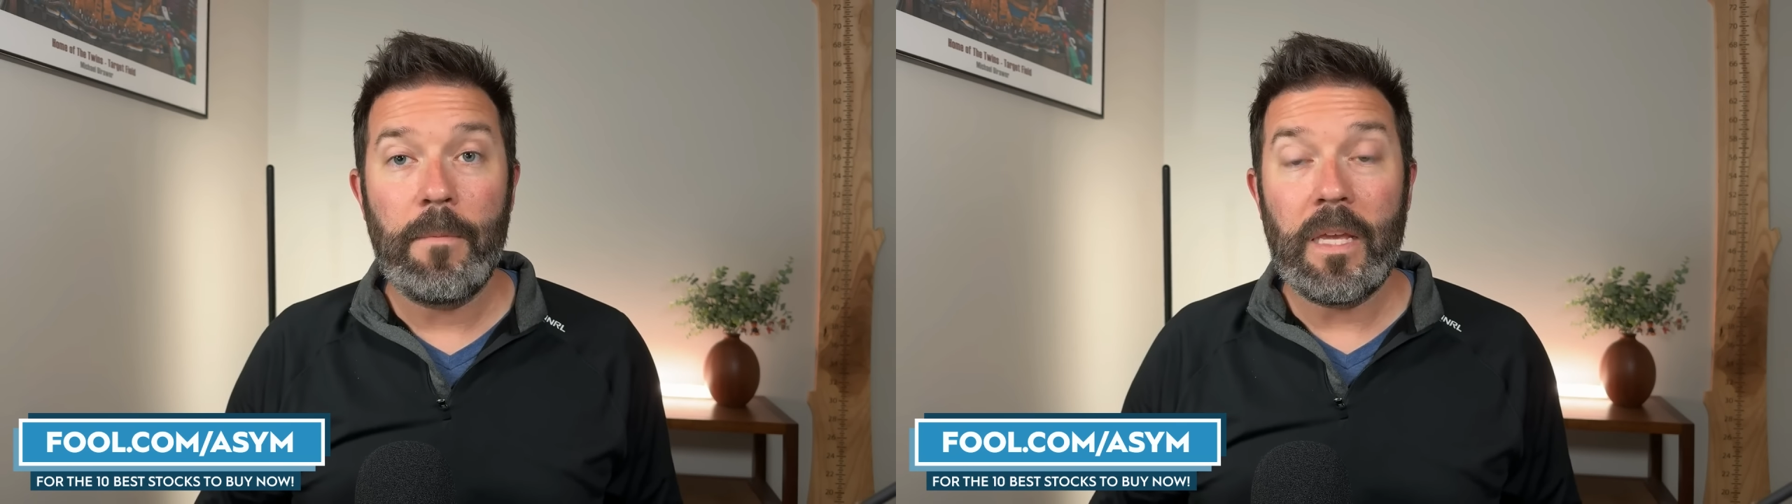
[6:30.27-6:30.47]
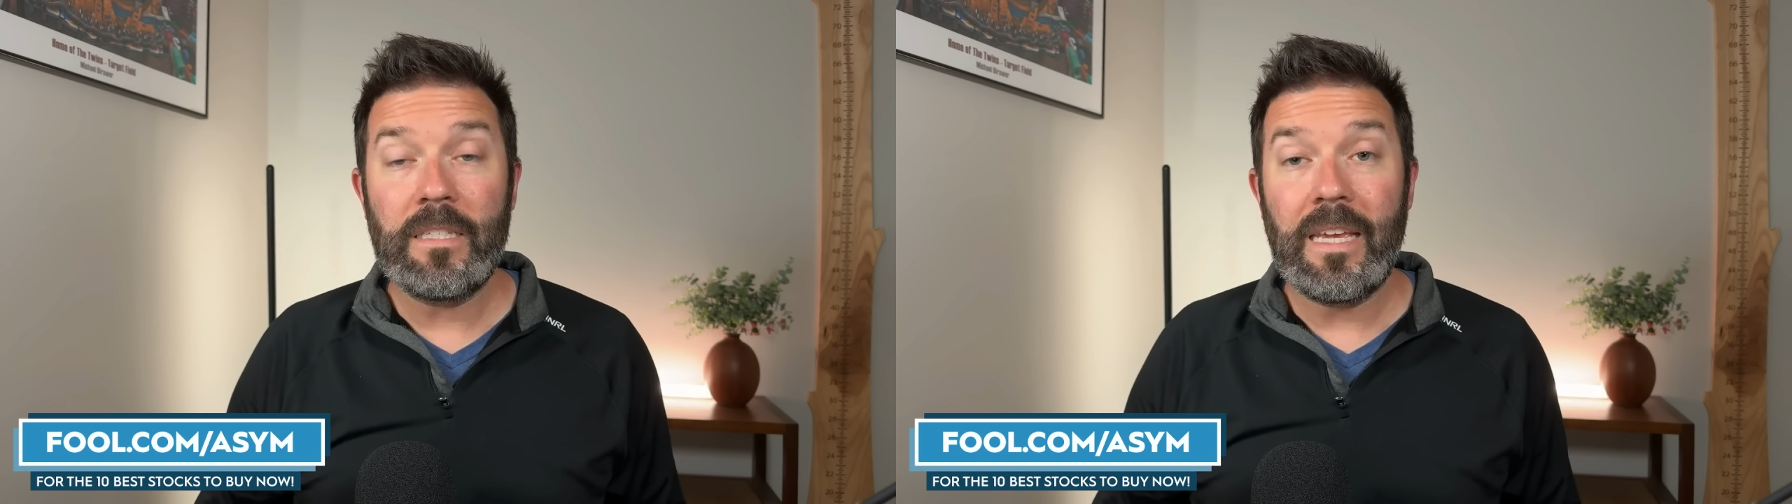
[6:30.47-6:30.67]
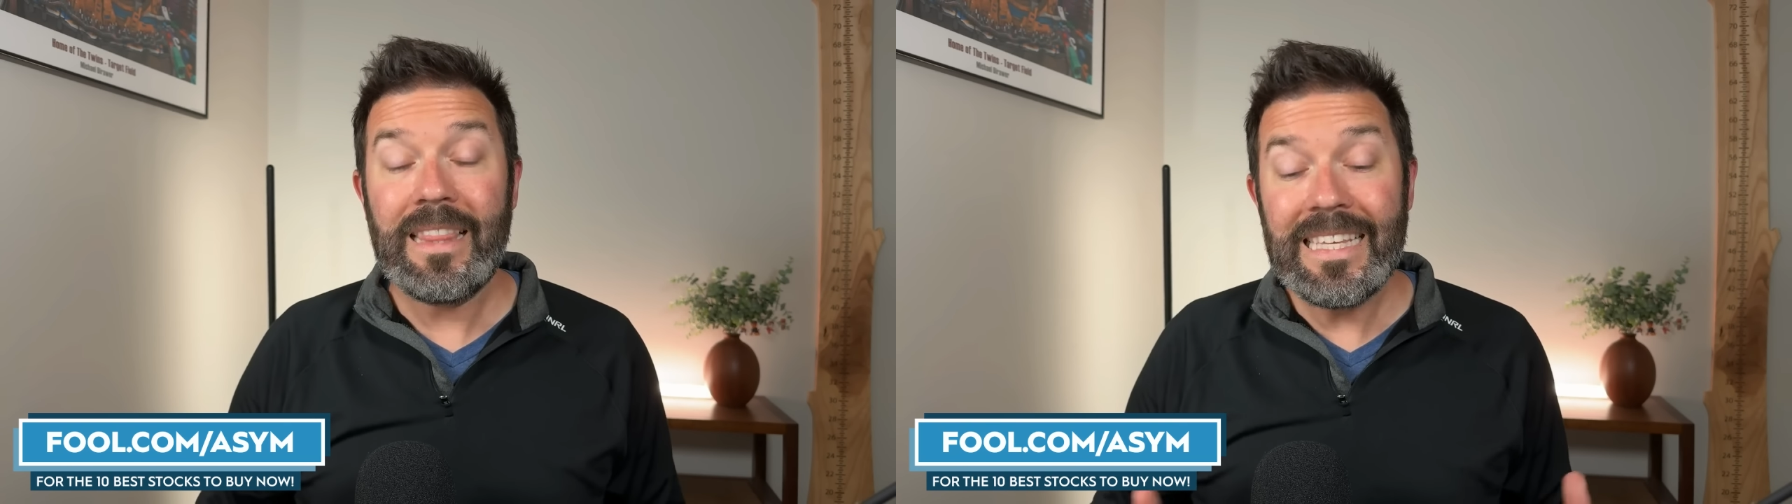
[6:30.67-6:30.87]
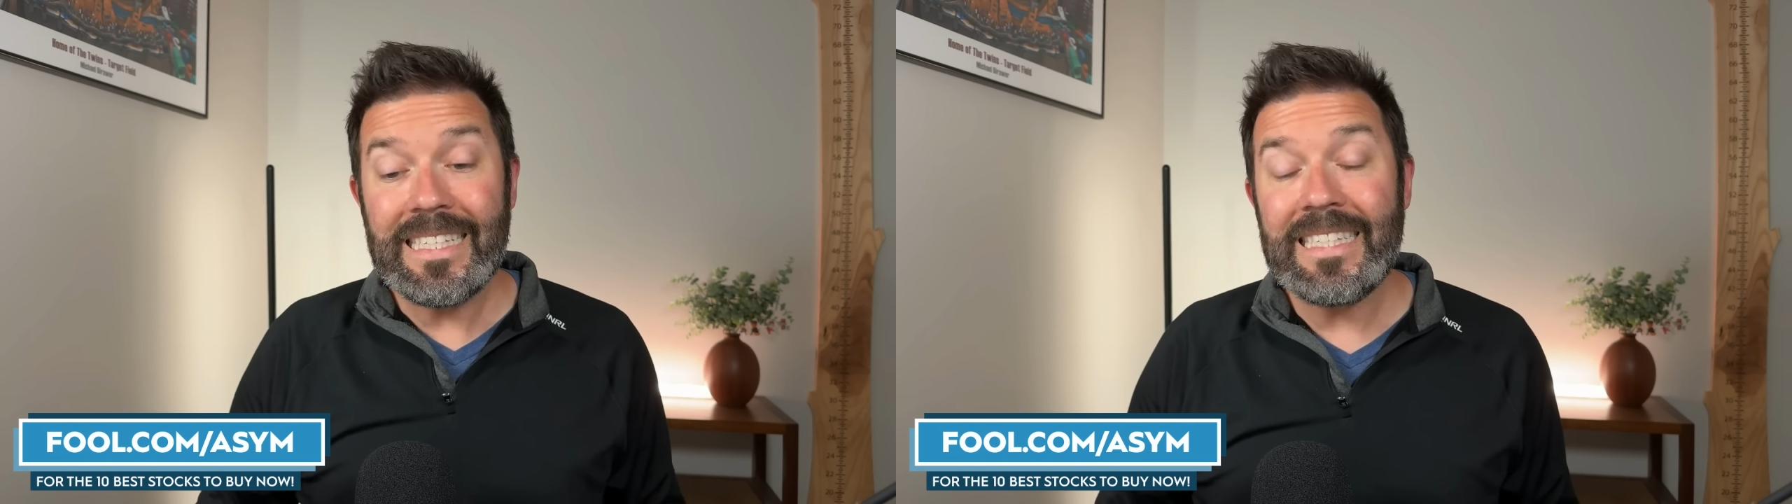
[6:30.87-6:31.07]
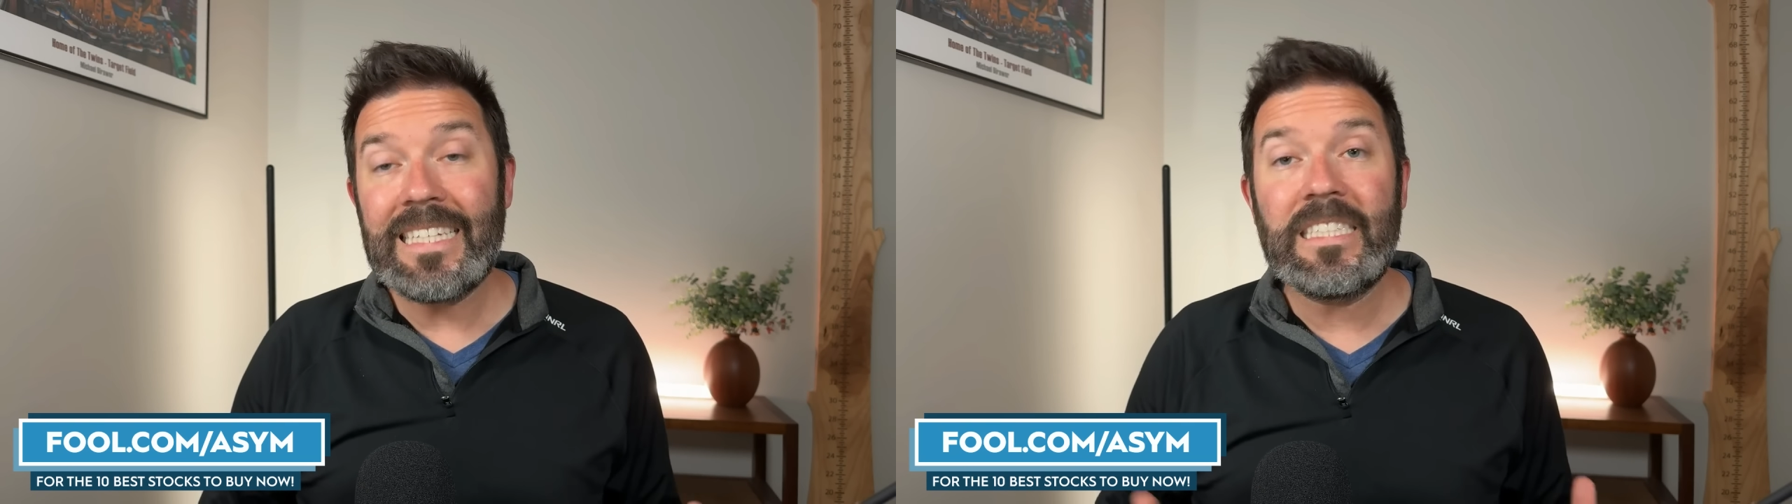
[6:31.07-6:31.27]
is that this
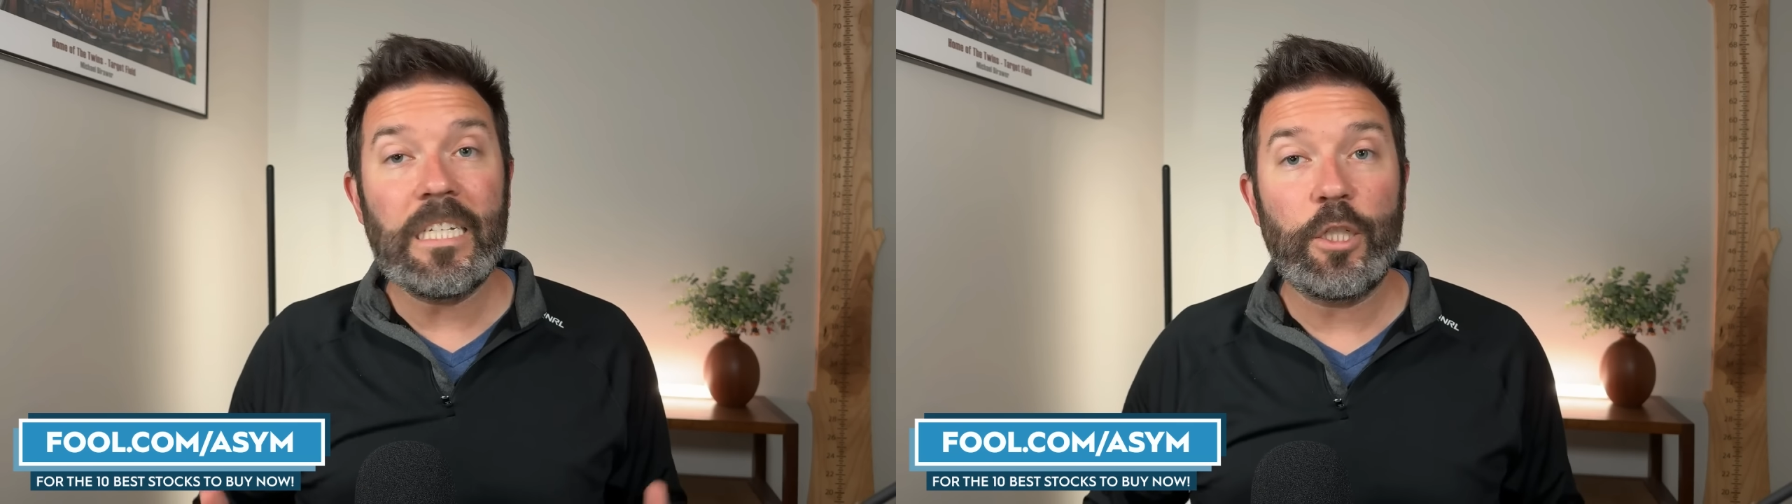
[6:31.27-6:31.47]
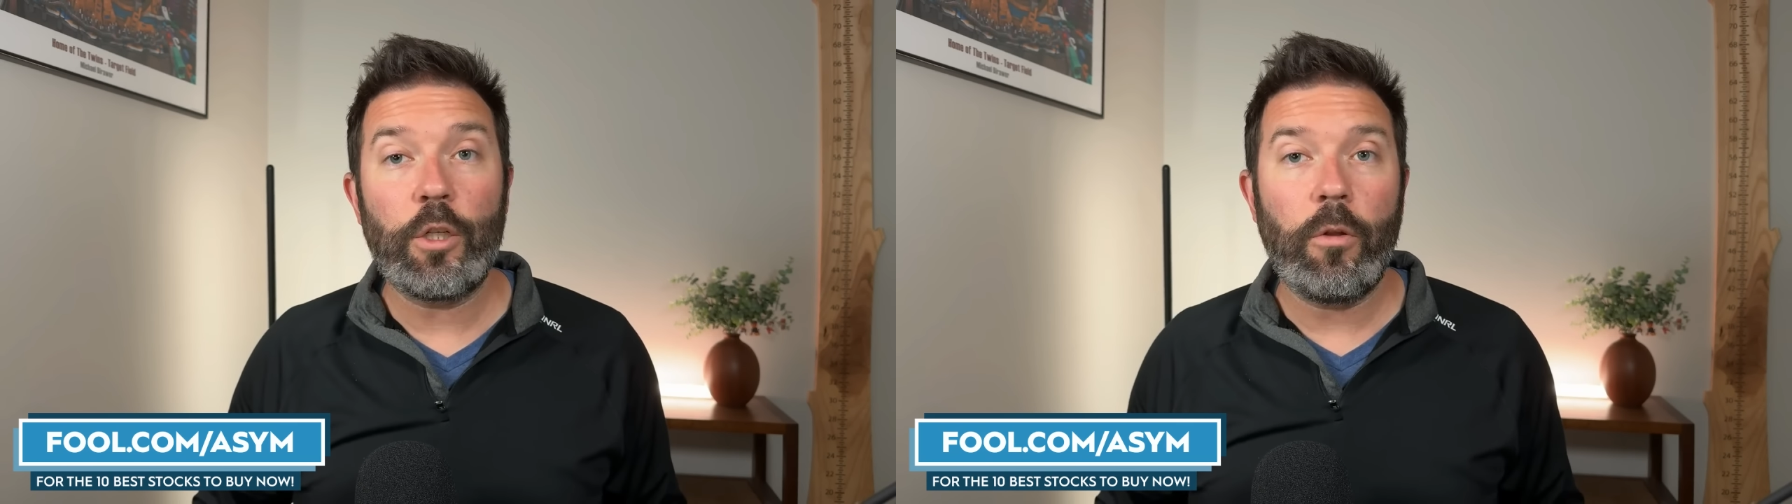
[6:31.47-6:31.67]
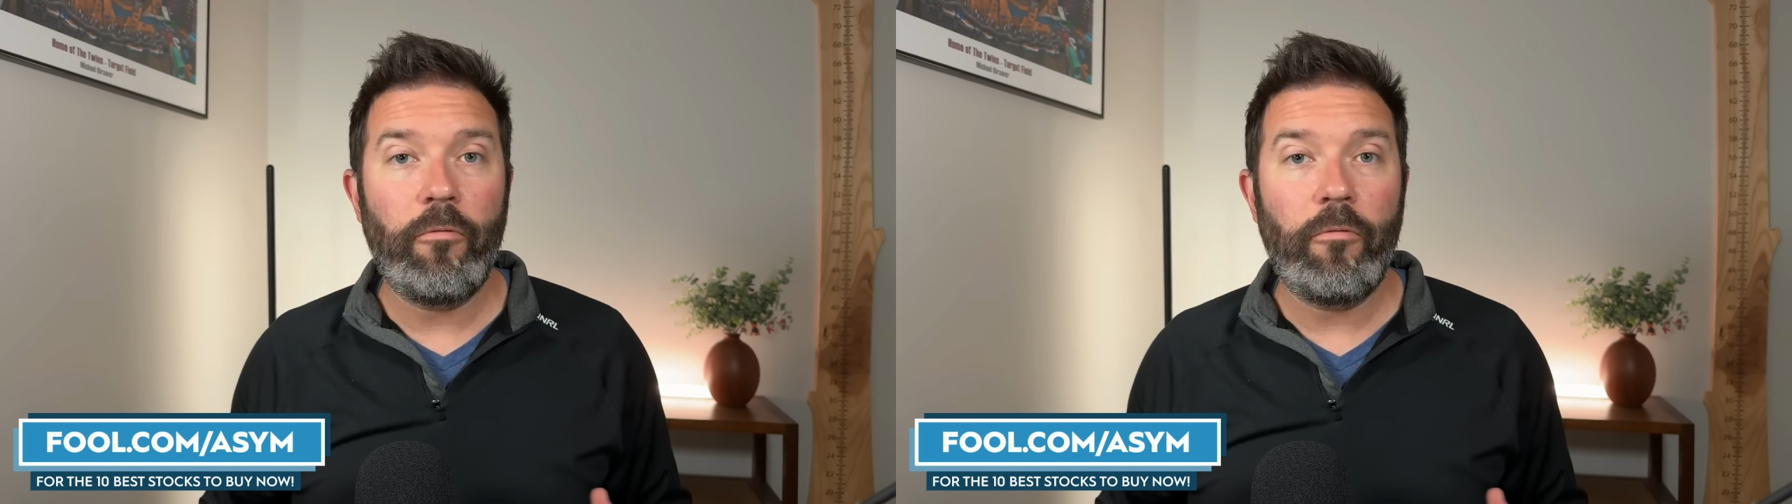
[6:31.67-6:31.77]
is a digital